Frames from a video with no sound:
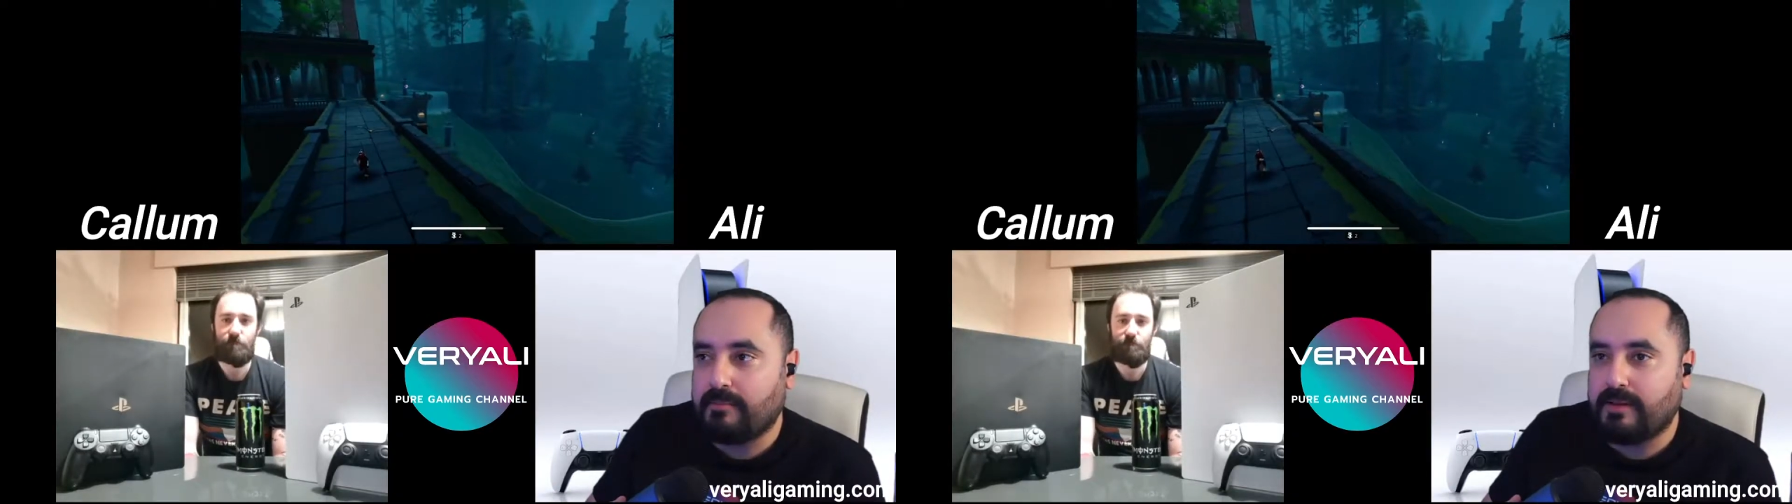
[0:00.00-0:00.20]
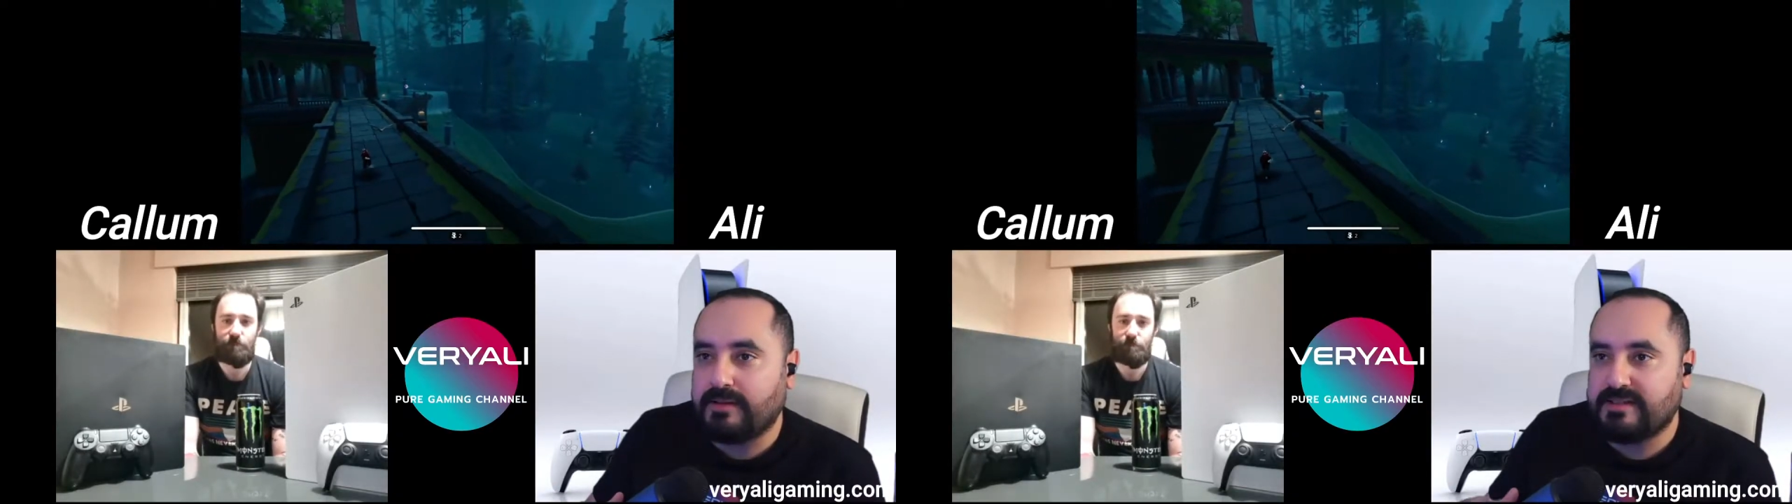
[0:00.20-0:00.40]

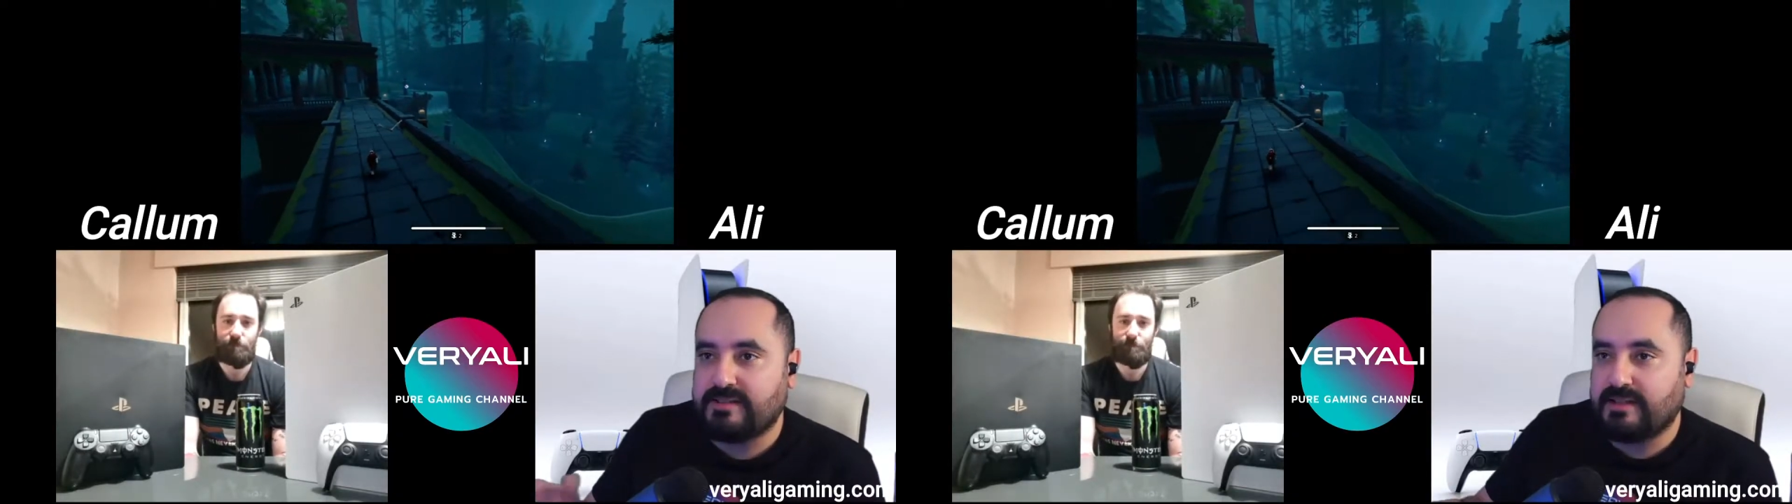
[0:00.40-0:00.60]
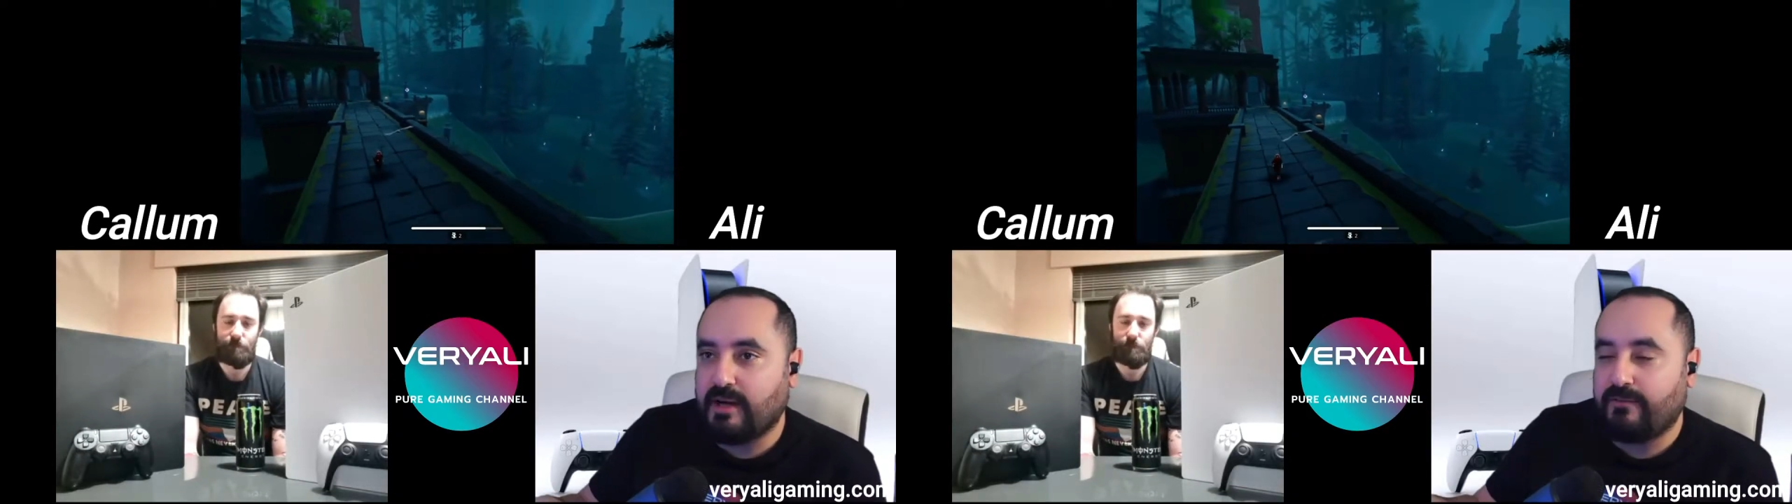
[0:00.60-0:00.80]

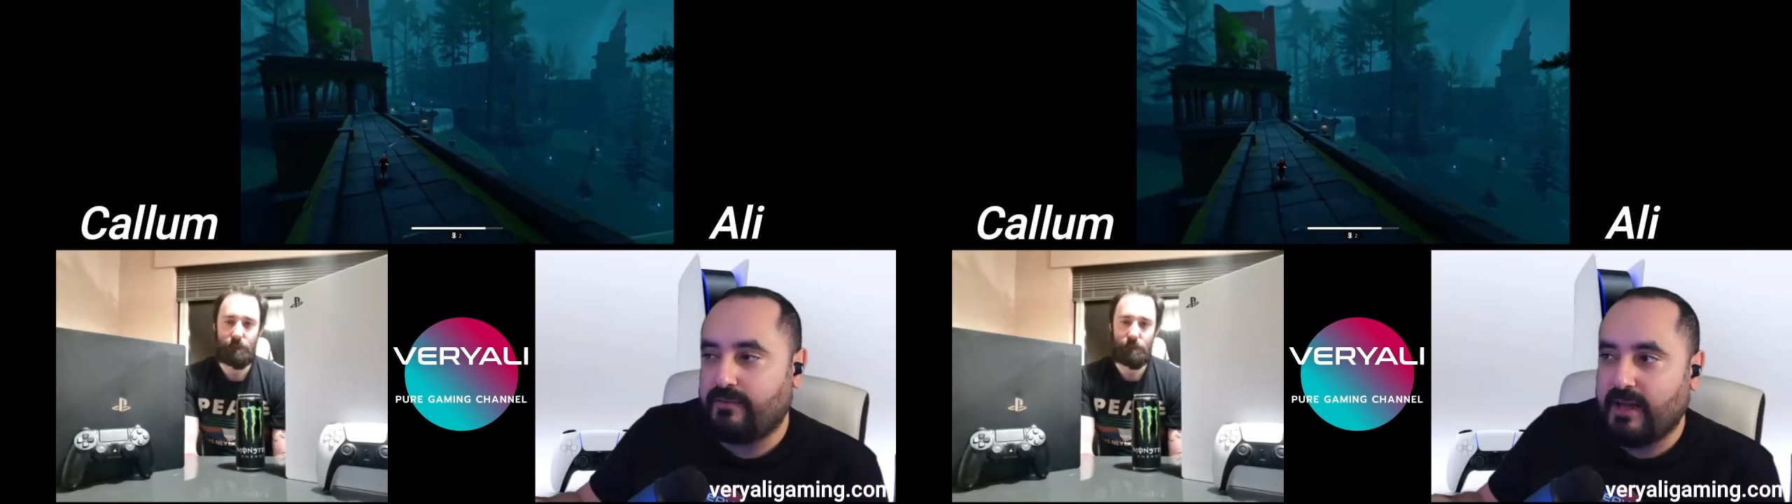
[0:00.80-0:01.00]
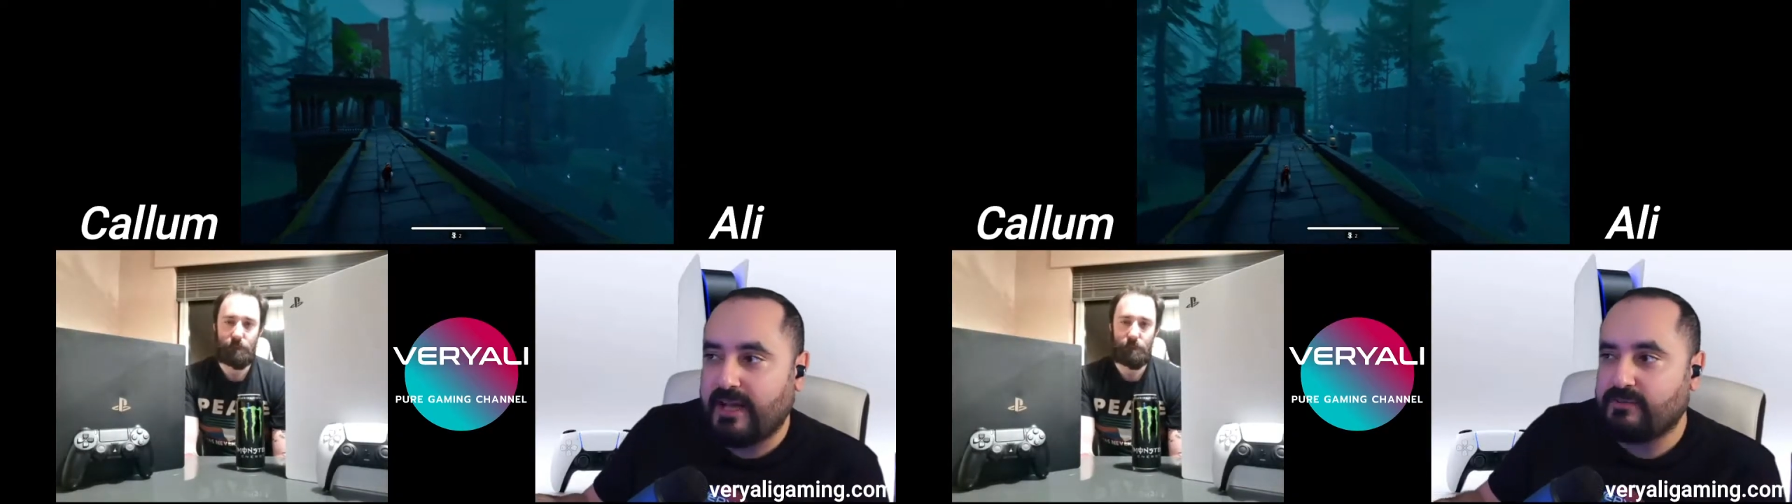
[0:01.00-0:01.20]
instead of
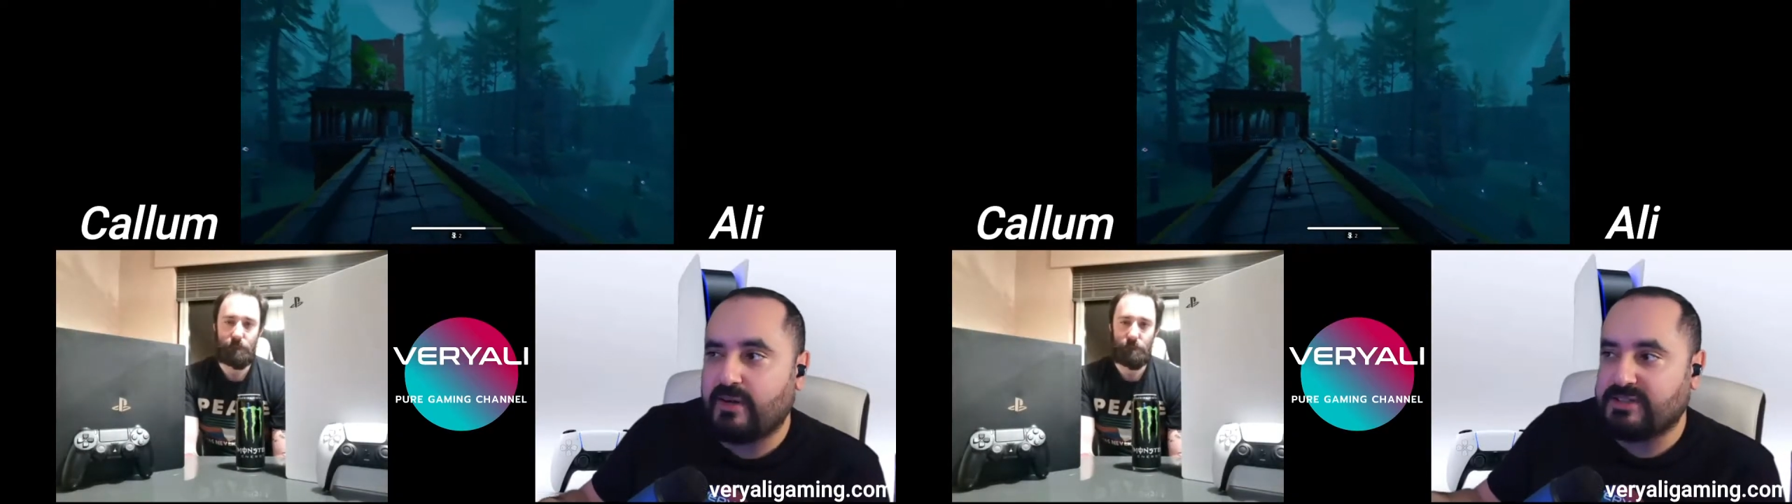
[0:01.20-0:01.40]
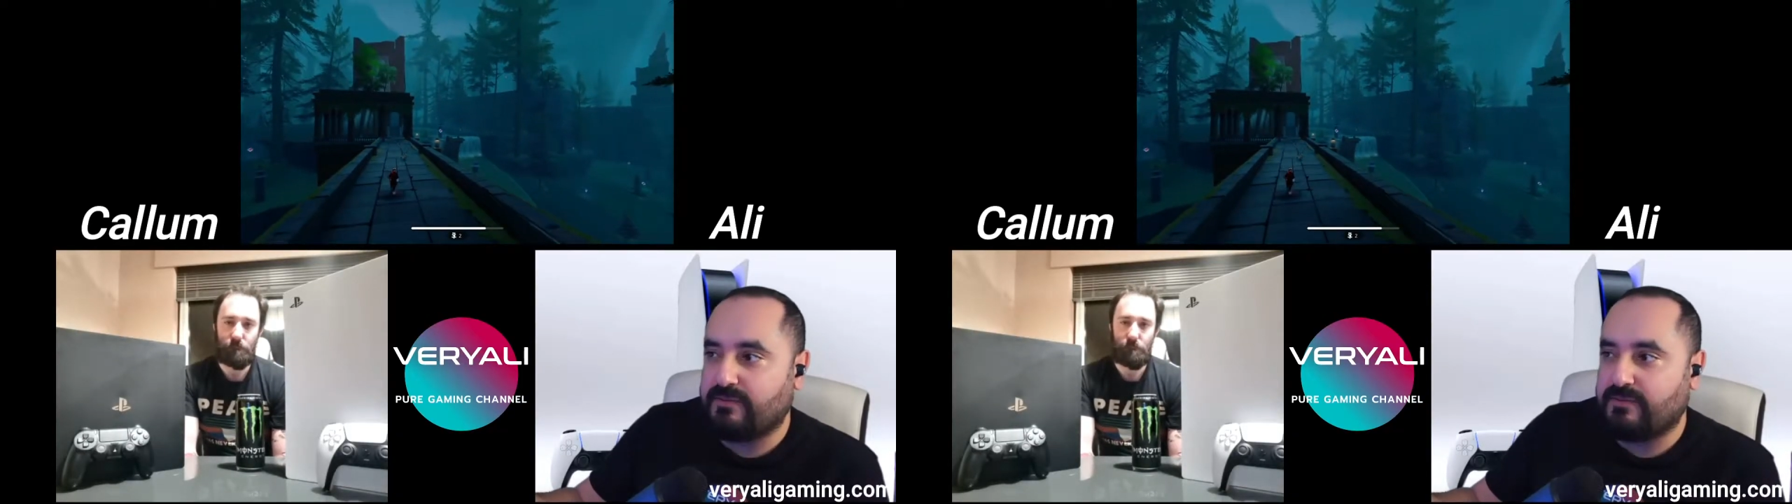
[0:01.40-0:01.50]
headphones